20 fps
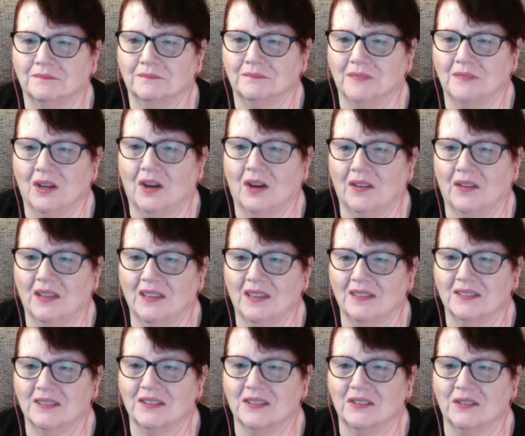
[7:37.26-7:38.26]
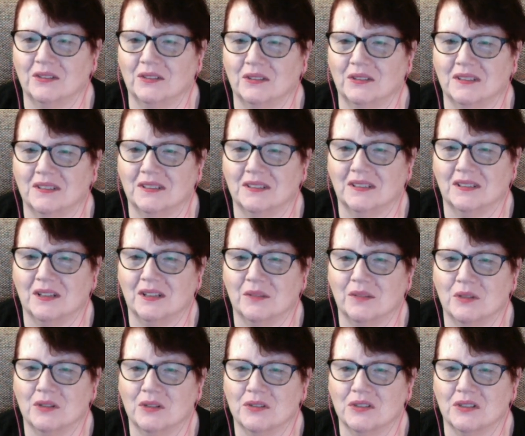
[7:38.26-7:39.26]
Oh, that looks cool in slow
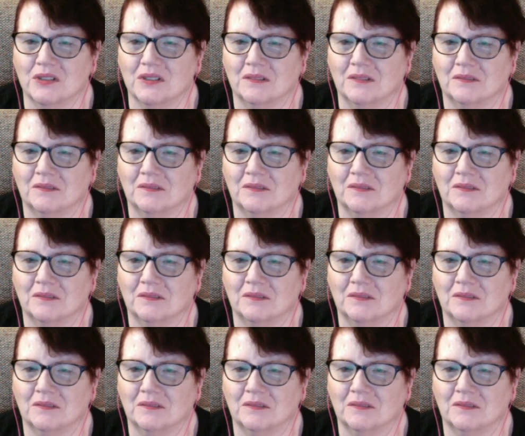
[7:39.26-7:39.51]
motion.